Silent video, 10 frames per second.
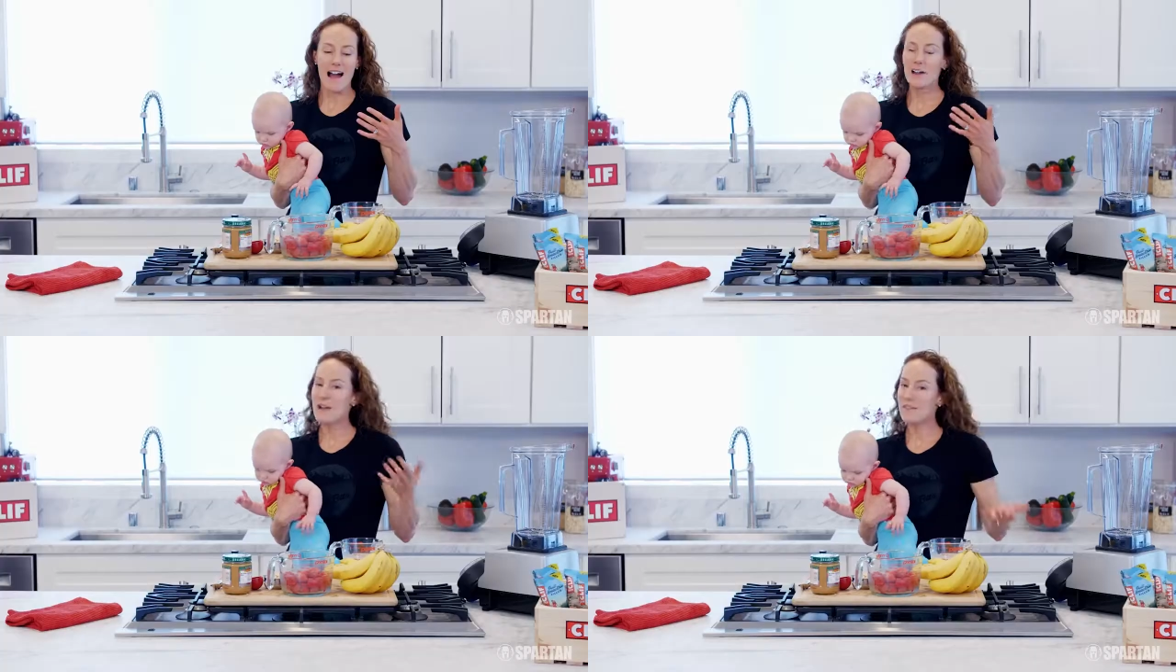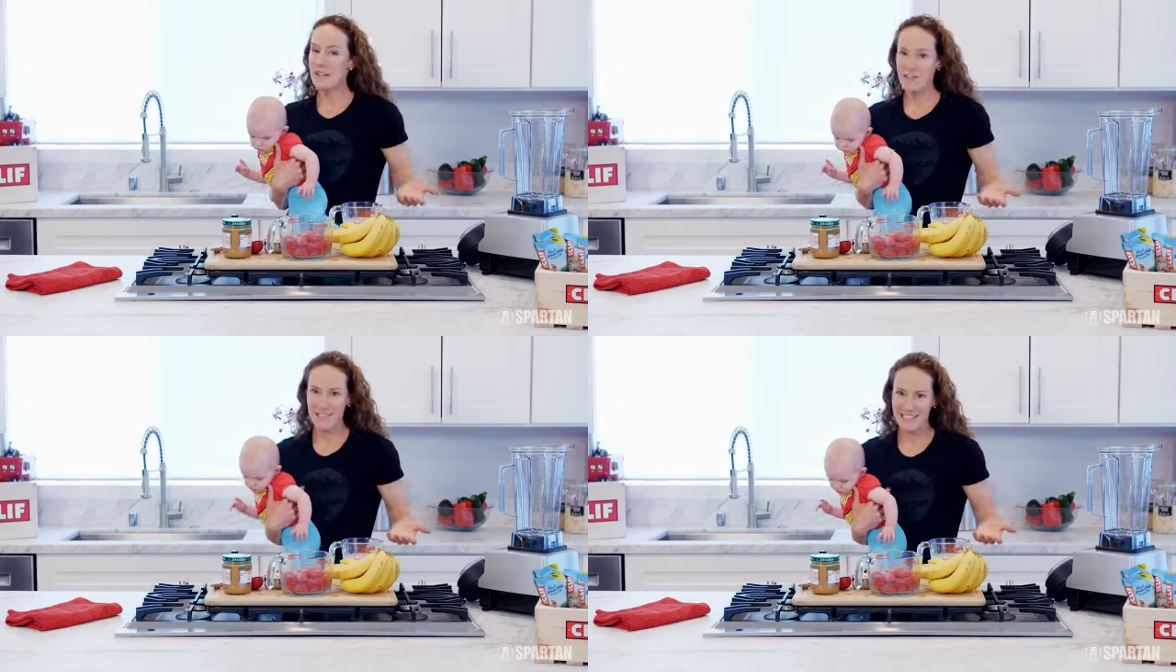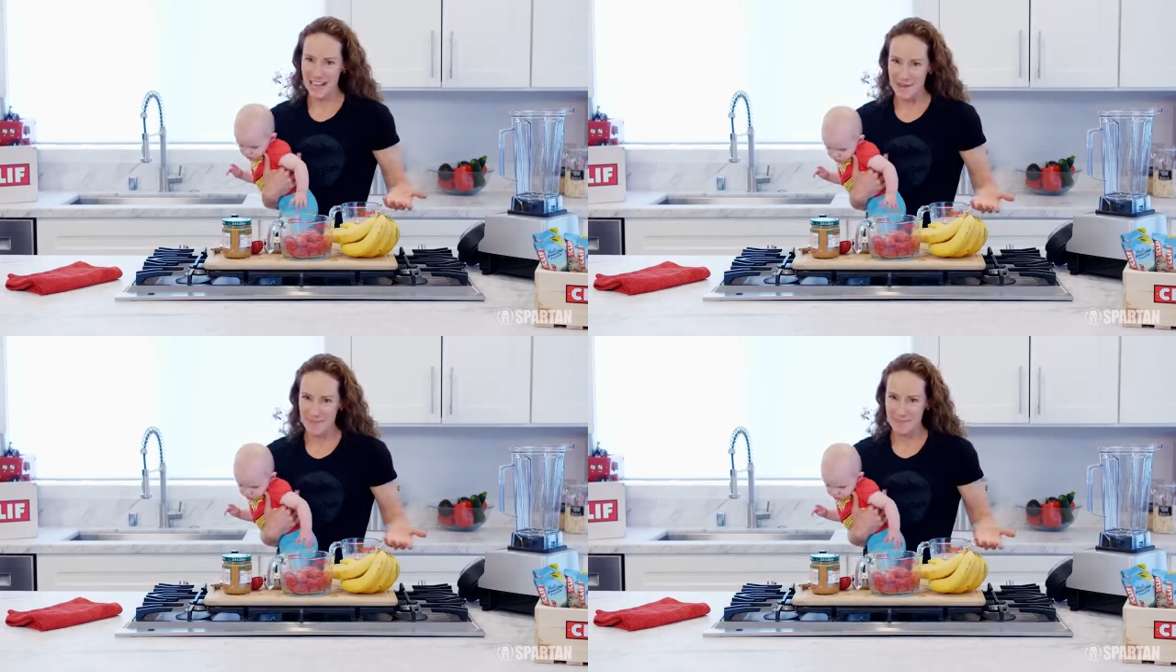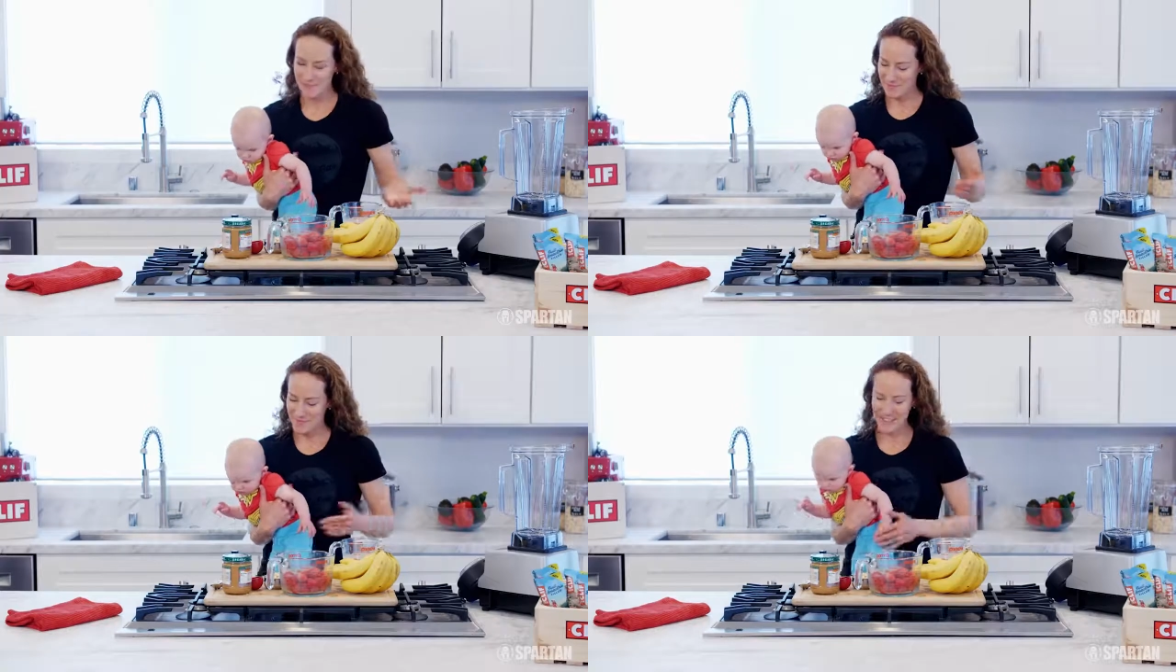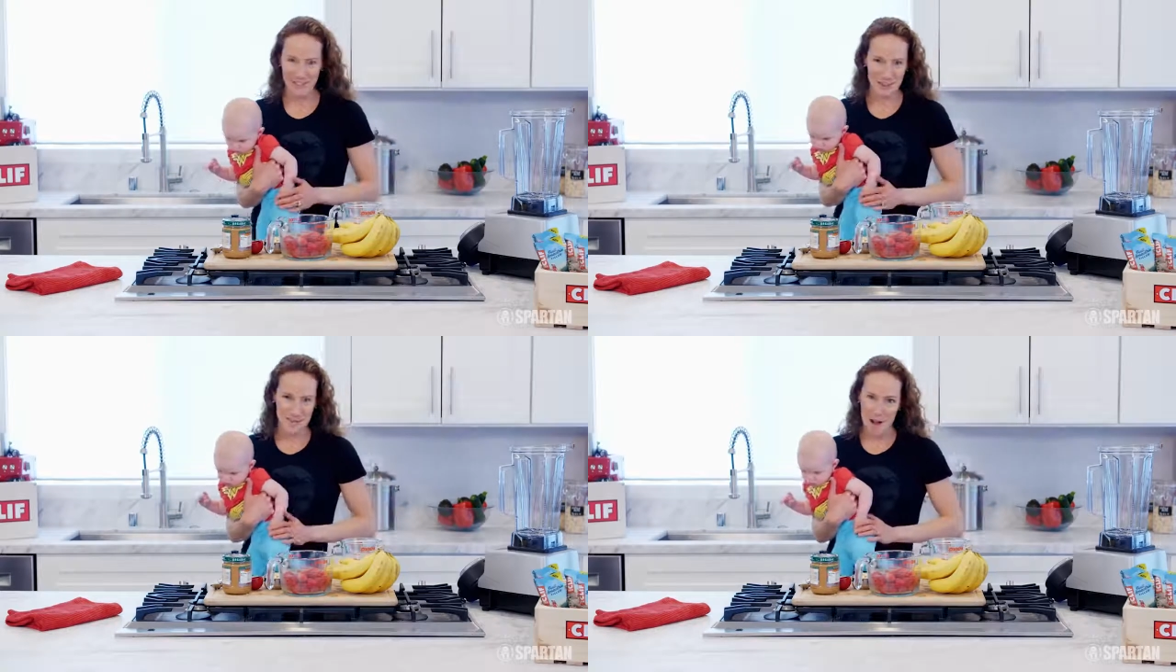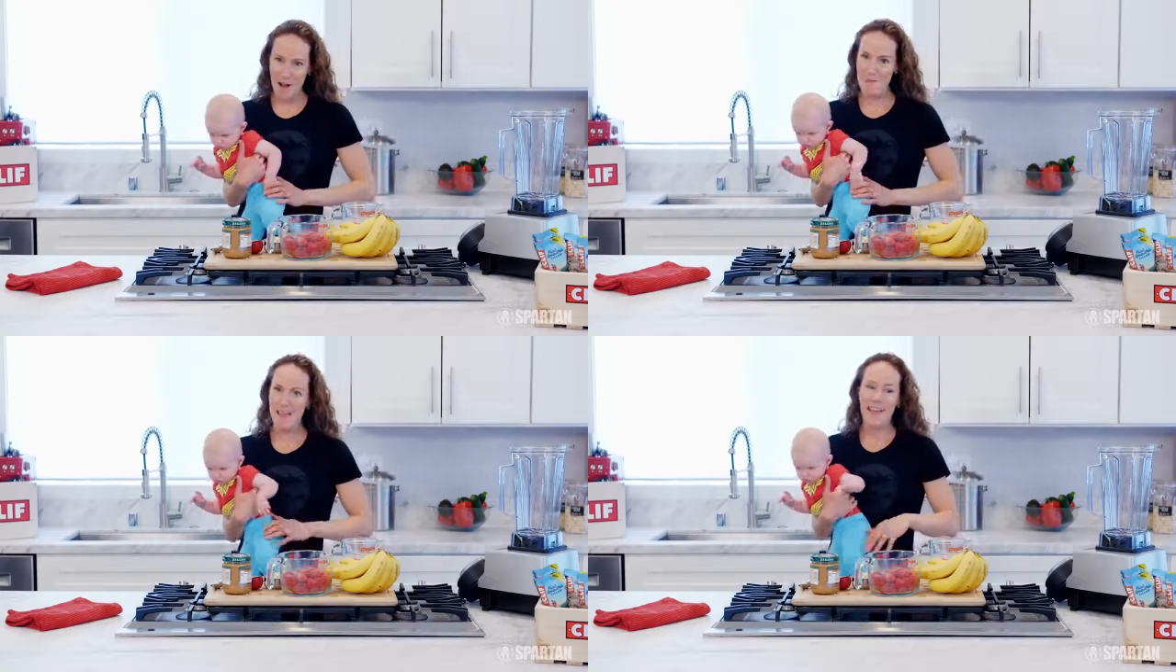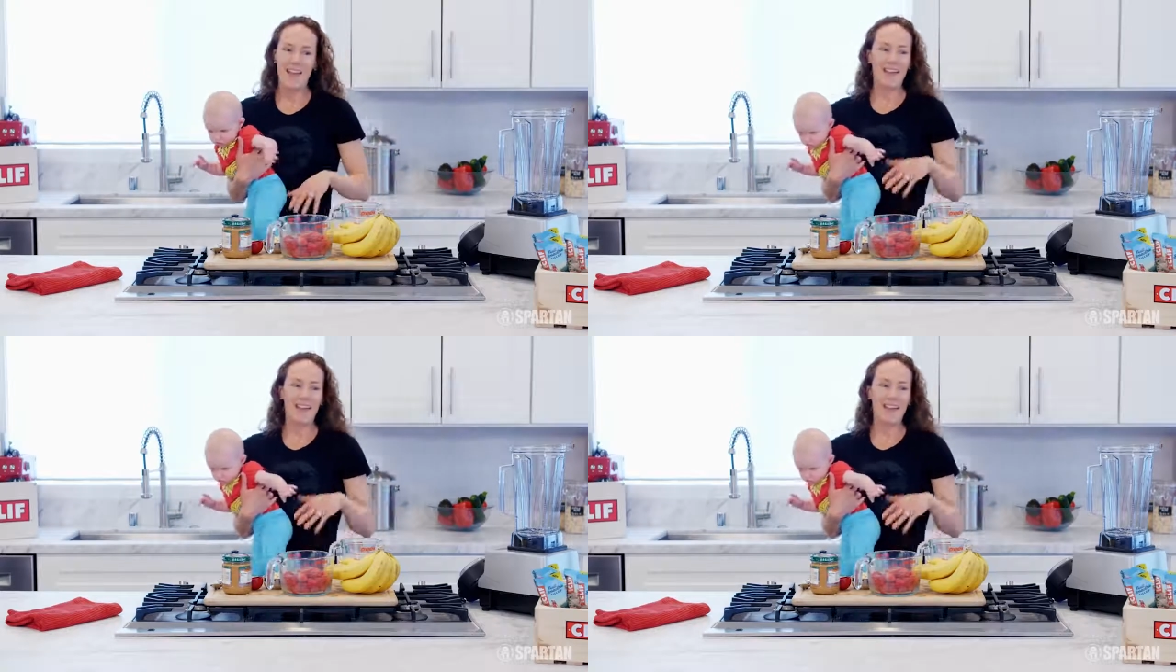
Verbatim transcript: I don't have a lot of free time. As a new mom,